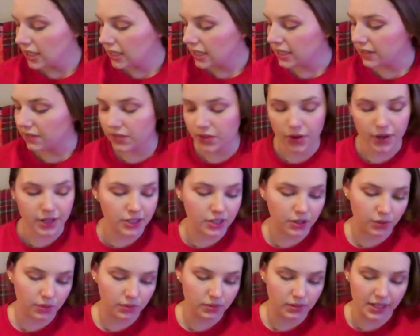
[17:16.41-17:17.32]
even though I
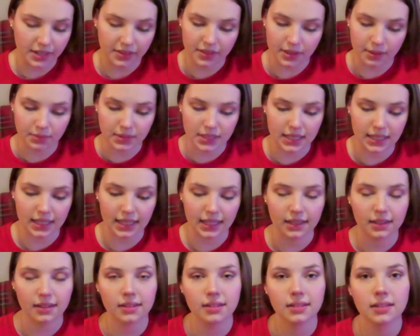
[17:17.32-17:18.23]
don't need them to
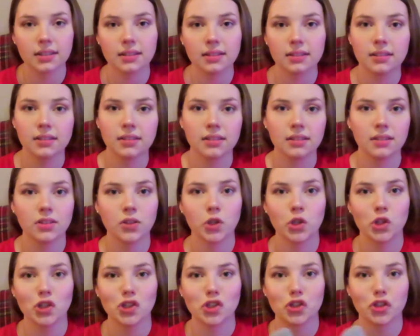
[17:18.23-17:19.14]
like
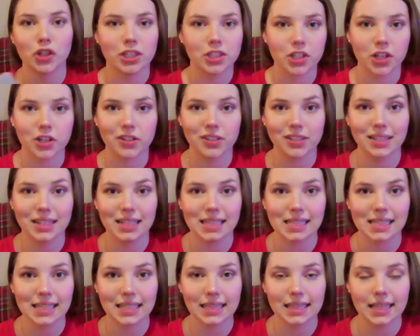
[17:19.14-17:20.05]
stretch out or
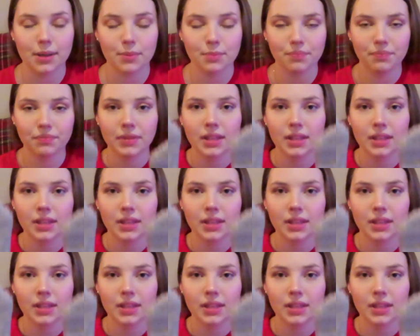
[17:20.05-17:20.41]
anything like that.